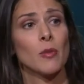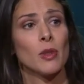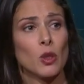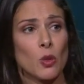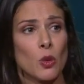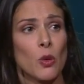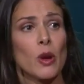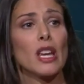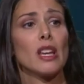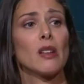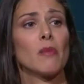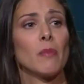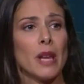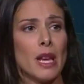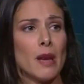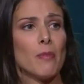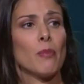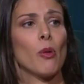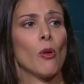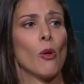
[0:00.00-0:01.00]
between
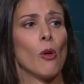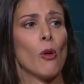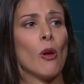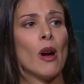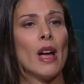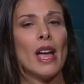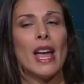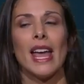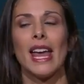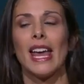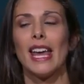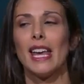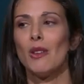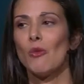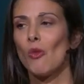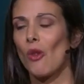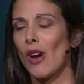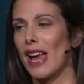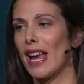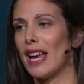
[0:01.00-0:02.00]
people
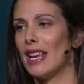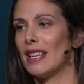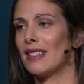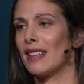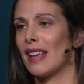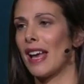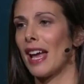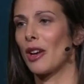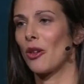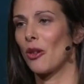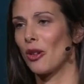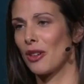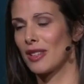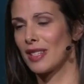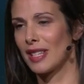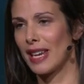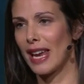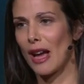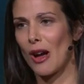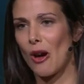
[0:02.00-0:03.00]
in ways and on a
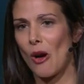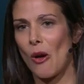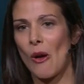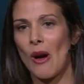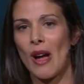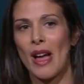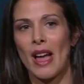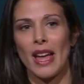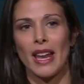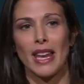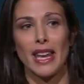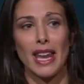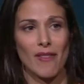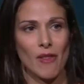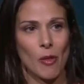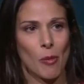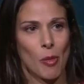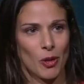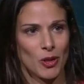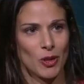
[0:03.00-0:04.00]
scale
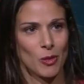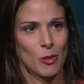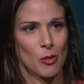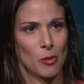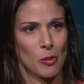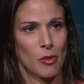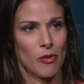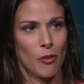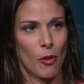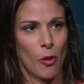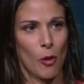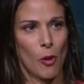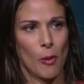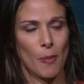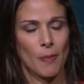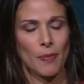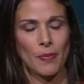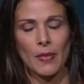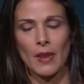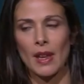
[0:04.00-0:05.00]
never possible before.
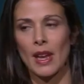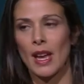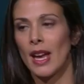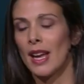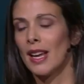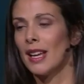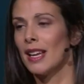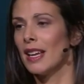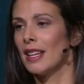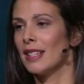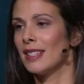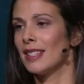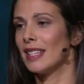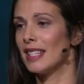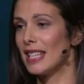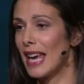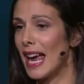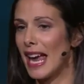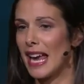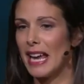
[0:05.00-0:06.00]

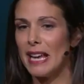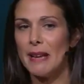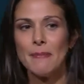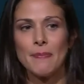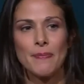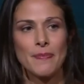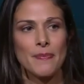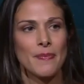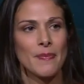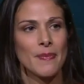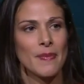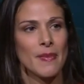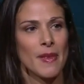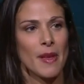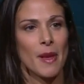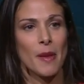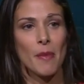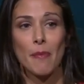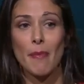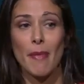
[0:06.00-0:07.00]
Today,
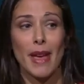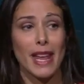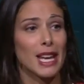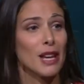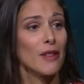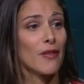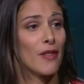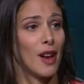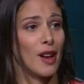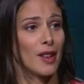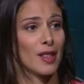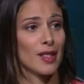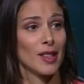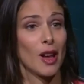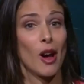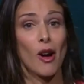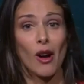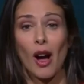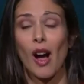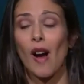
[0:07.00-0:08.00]
many of us
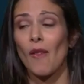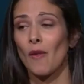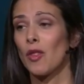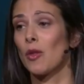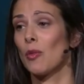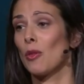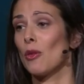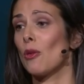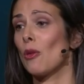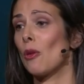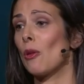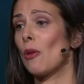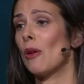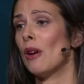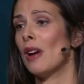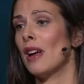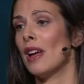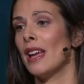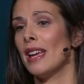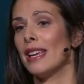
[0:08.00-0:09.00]
are comfortable
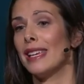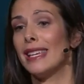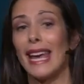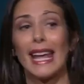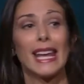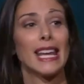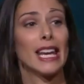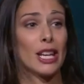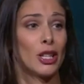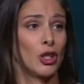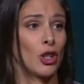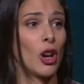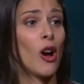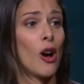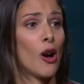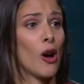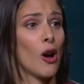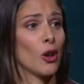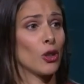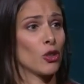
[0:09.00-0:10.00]
getting in
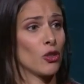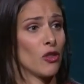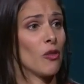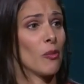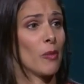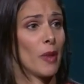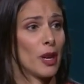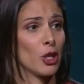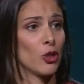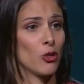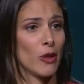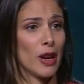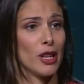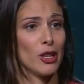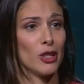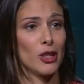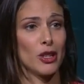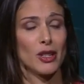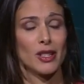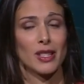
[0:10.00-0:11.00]
cars driven by
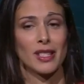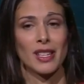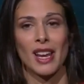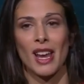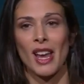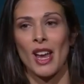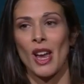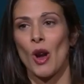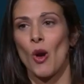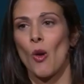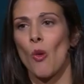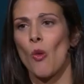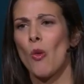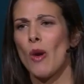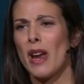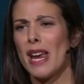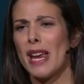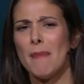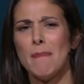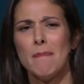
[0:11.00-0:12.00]
strangers.
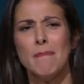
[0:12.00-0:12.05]
We